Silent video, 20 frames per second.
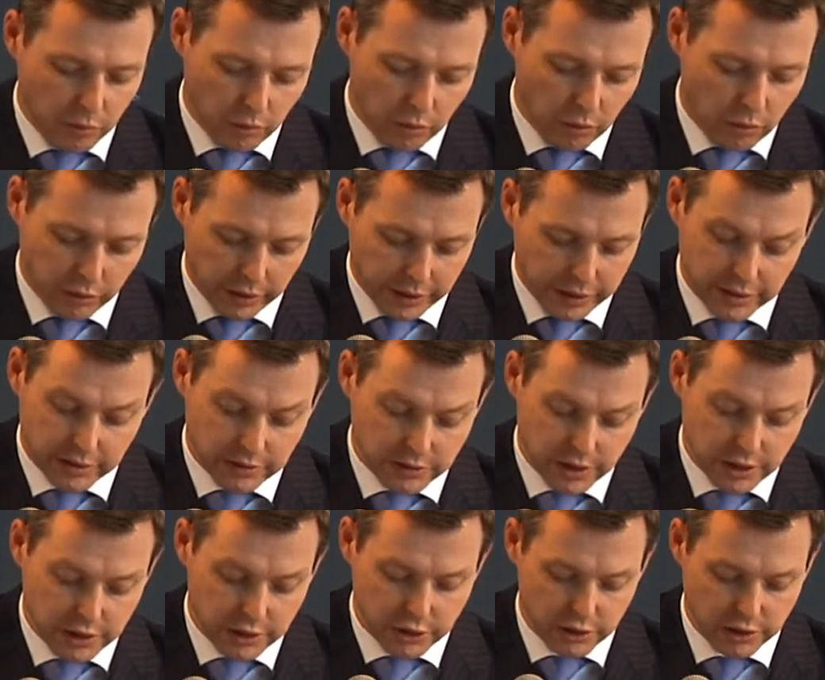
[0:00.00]

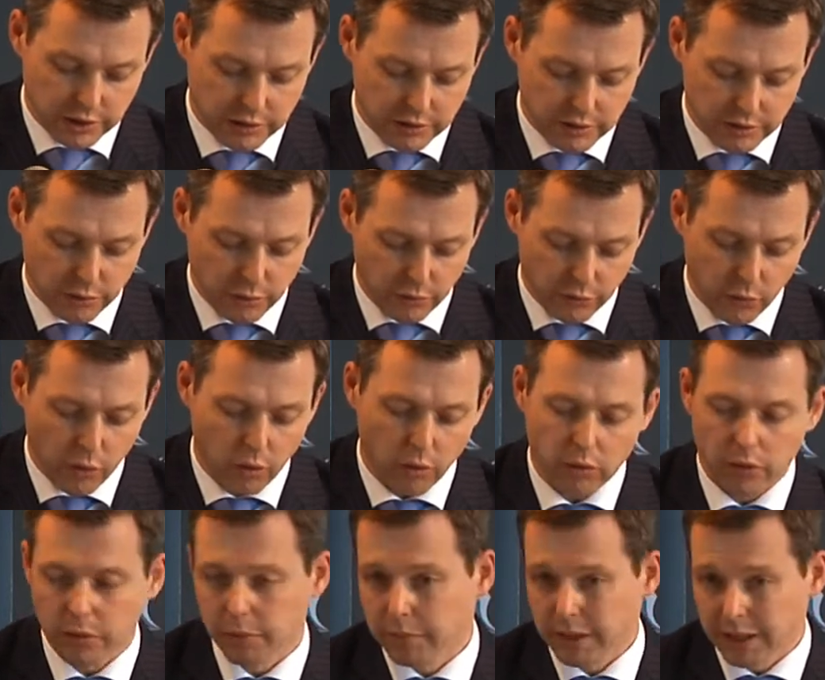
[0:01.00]
organizations or for all
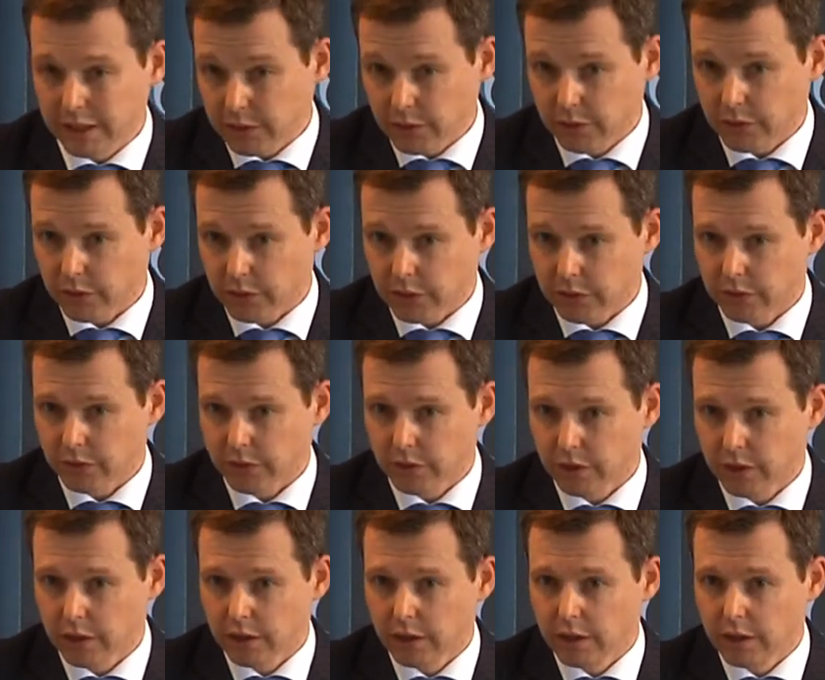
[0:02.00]
the ministries